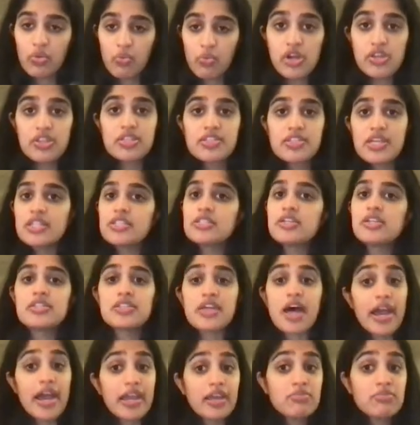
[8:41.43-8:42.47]
where the
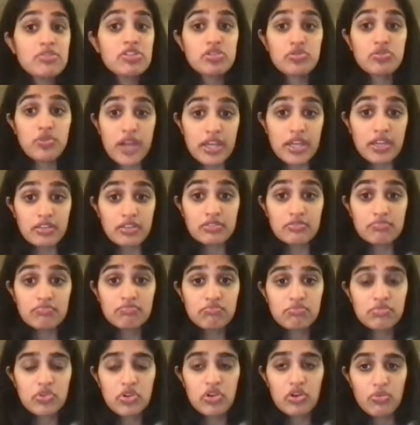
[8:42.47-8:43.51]
sentence "I am straight"
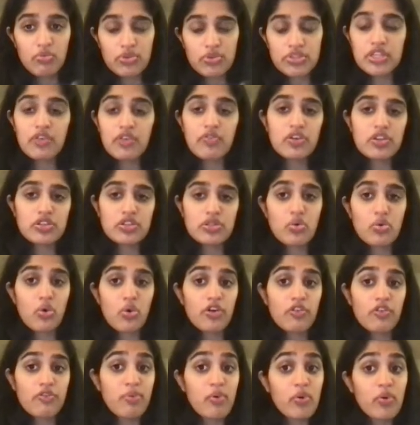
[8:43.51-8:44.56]
was given a
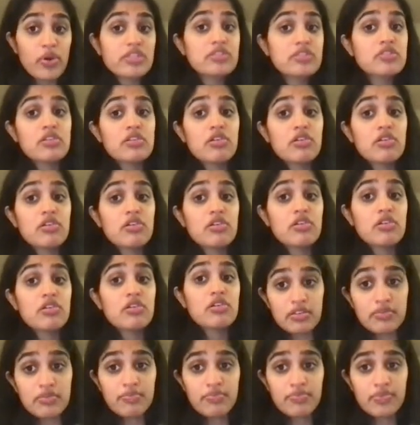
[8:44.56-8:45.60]
score of
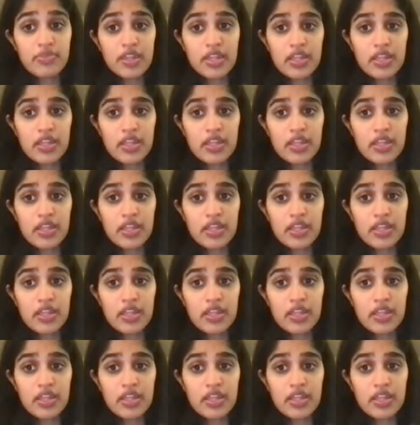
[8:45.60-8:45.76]
0.07,